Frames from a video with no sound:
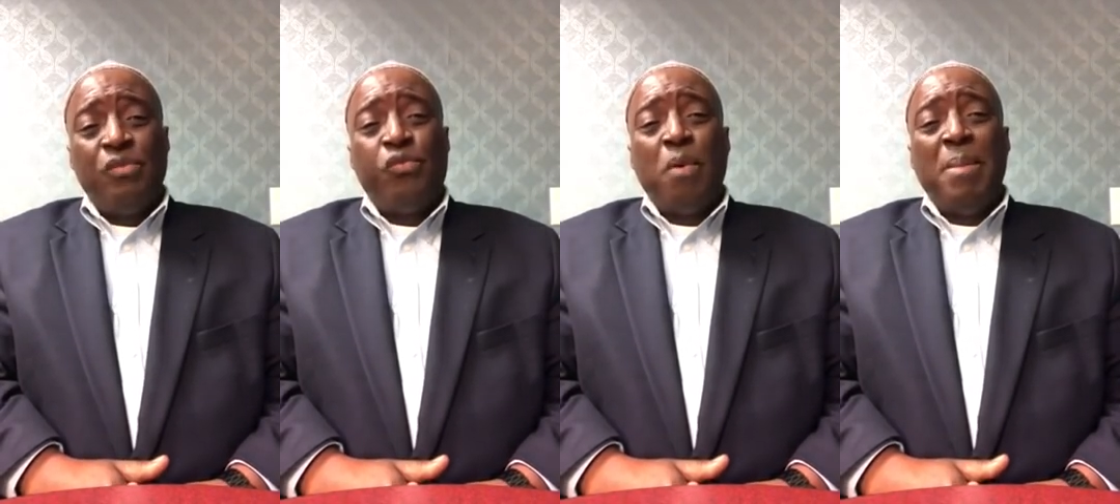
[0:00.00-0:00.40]

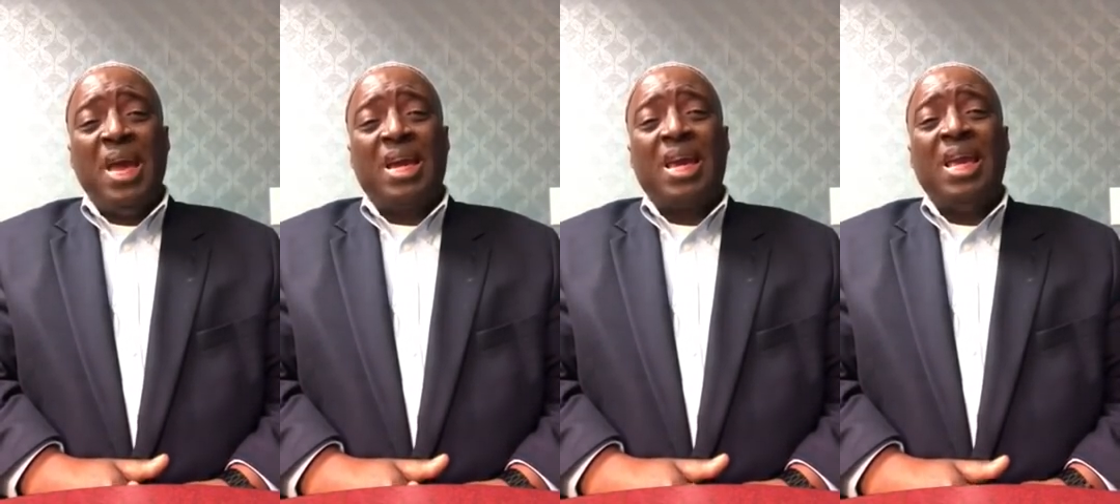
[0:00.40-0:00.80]
for
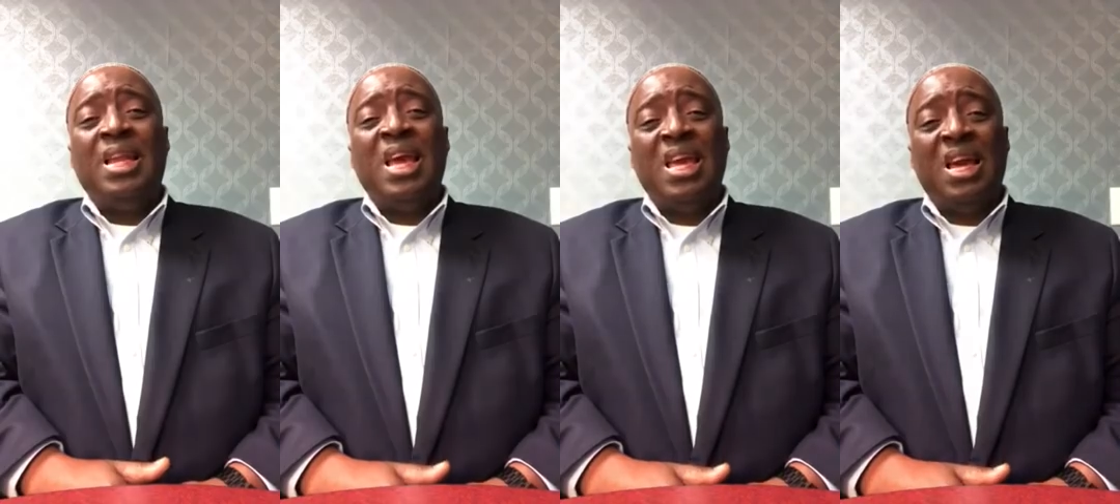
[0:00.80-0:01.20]
make
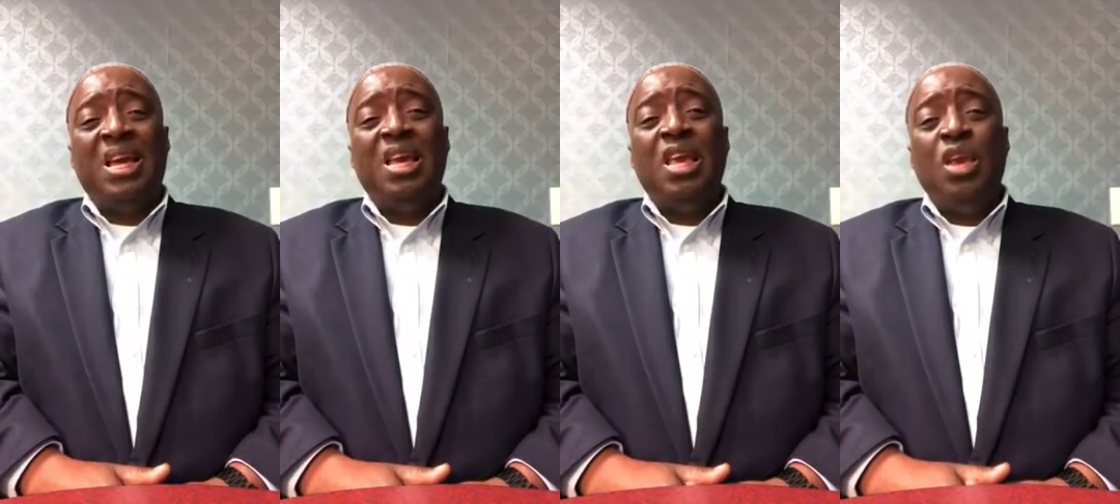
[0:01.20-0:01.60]
the
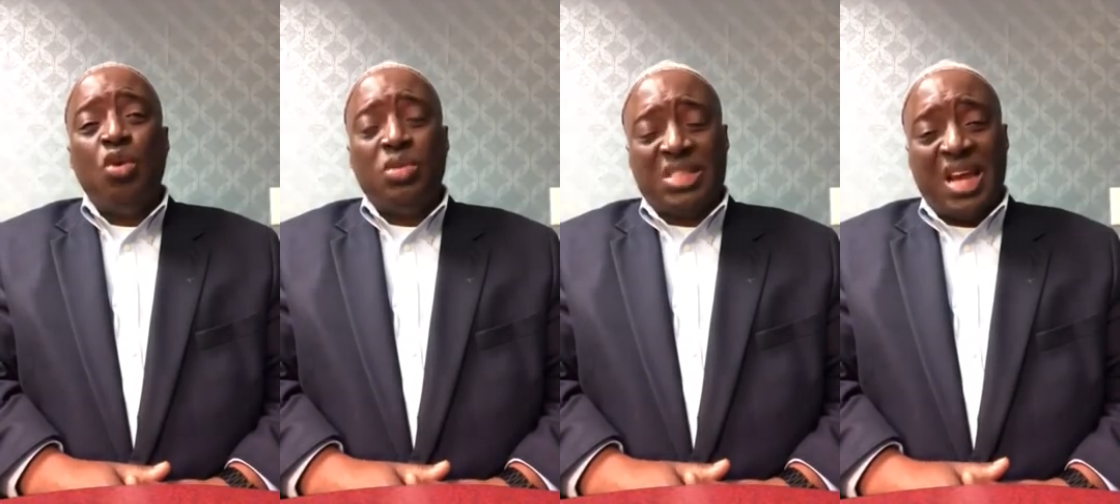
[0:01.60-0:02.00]
yeri
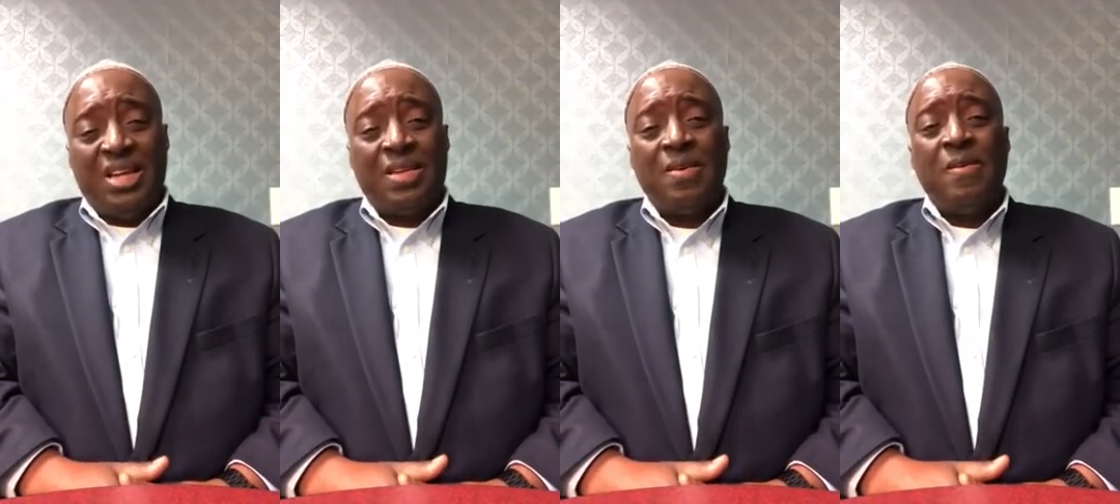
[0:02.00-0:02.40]

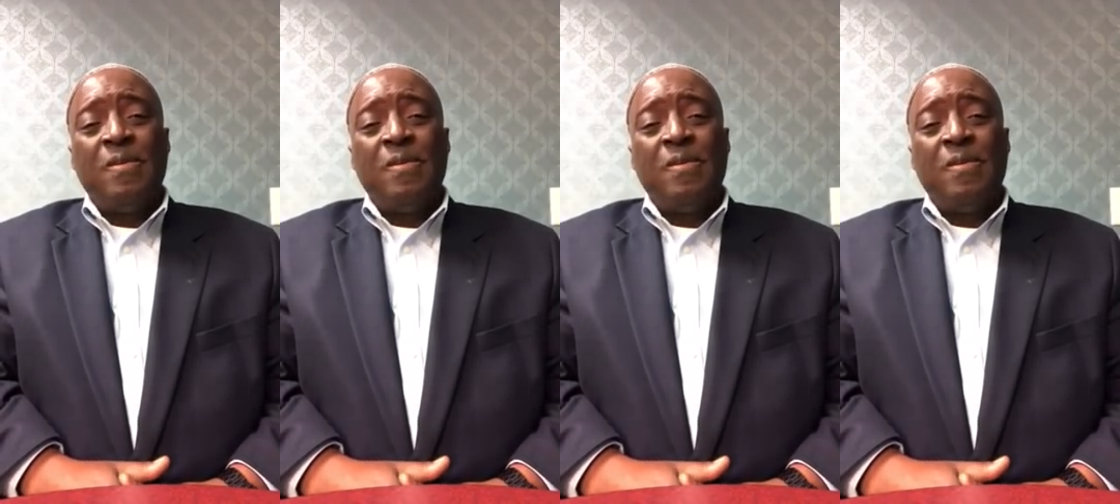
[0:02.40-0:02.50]
inside.